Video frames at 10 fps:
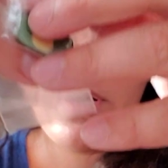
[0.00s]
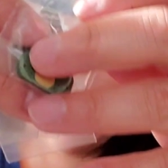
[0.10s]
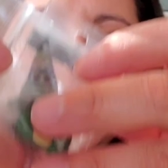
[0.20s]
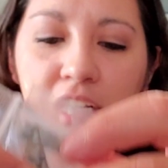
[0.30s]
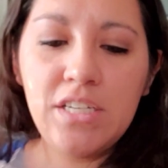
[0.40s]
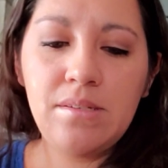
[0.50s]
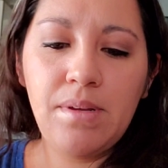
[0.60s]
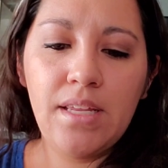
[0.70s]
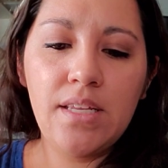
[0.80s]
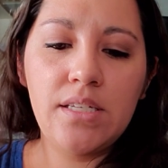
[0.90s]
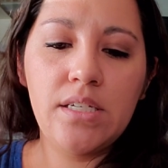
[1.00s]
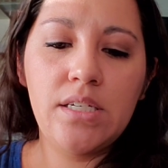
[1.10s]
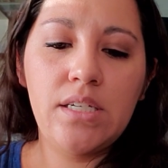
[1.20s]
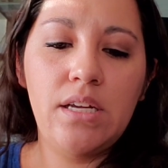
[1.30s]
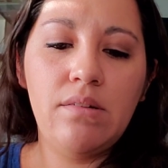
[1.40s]
I might just make these into
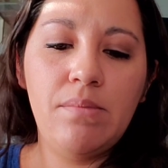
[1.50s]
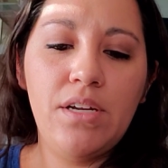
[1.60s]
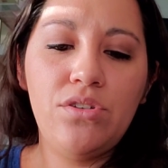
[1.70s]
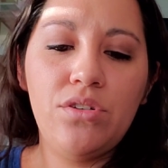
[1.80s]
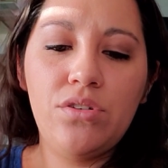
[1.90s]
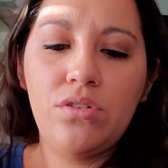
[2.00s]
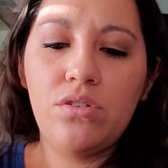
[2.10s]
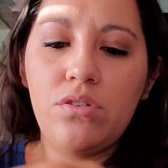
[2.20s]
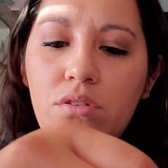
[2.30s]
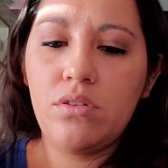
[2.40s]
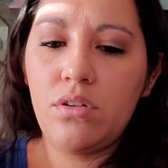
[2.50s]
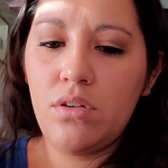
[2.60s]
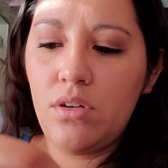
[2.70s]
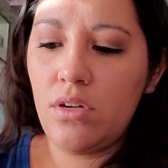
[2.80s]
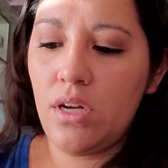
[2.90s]
needle minders.
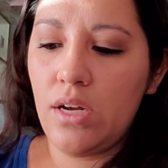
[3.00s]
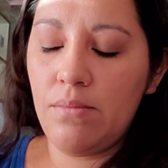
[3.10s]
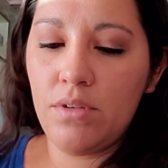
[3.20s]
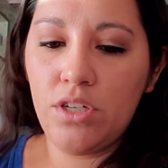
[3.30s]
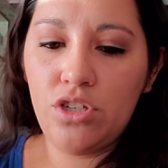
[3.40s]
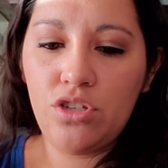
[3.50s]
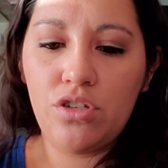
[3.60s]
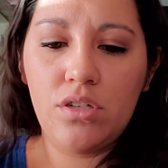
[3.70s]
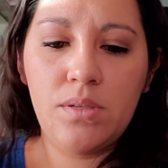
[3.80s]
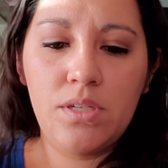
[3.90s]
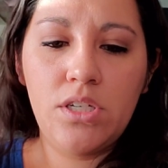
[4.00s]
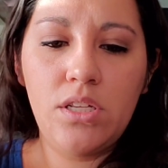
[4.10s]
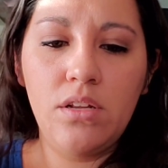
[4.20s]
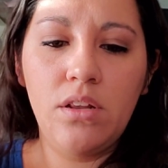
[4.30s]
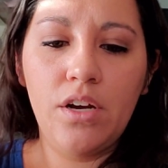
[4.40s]
I'm not sure, especially
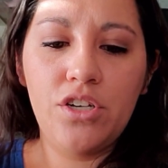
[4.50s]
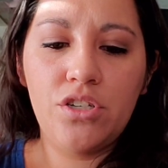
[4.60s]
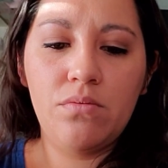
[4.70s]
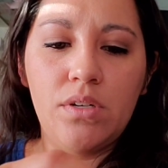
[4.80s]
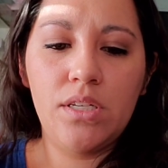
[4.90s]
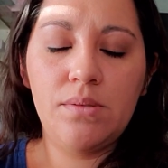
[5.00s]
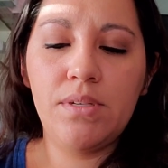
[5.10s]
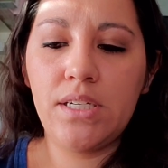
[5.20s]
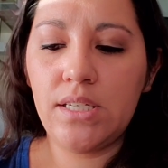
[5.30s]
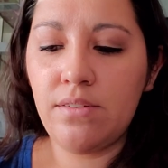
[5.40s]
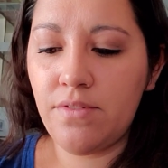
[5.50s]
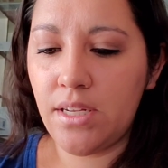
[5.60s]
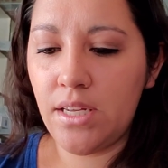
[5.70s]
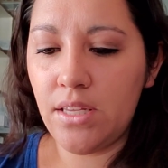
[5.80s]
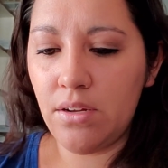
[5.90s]
the larger ones, because I feel
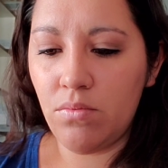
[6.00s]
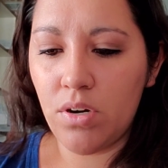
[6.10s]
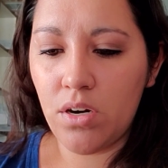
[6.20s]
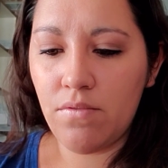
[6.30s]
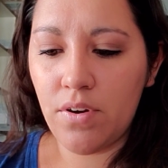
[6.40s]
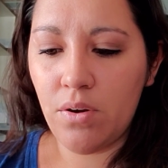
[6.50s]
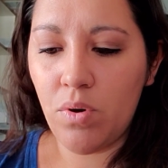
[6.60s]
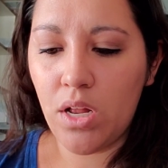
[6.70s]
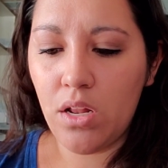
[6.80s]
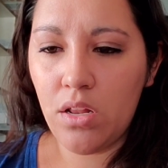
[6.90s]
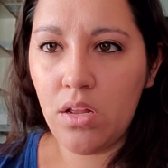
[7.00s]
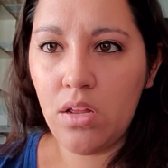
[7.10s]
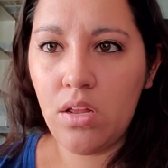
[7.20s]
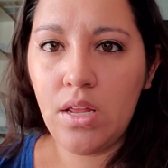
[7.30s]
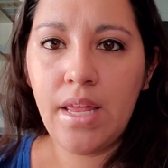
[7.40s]
like they work very well.
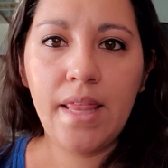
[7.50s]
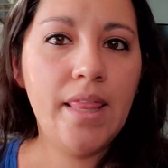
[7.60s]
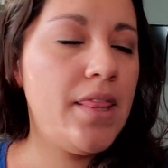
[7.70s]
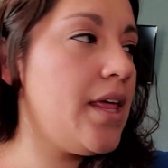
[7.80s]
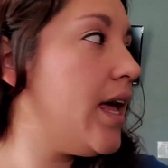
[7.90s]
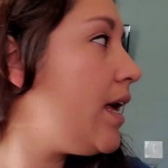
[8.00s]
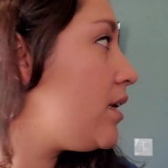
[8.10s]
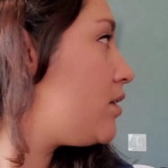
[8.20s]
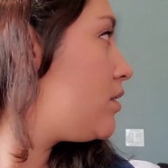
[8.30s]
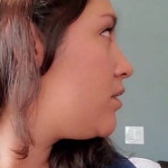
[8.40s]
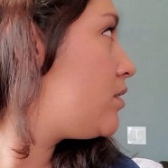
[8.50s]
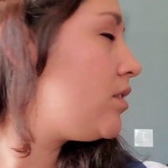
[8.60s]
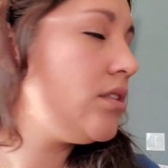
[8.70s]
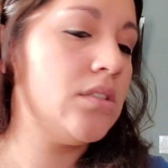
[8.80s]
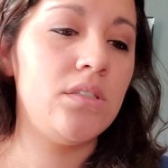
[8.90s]
Then
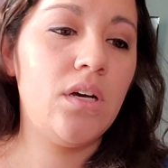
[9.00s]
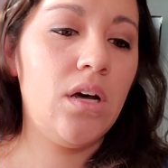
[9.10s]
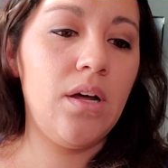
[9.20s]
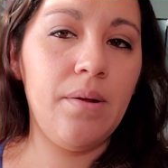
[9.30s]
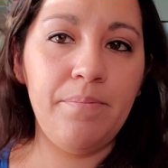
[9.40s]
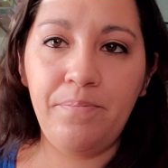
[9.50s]
I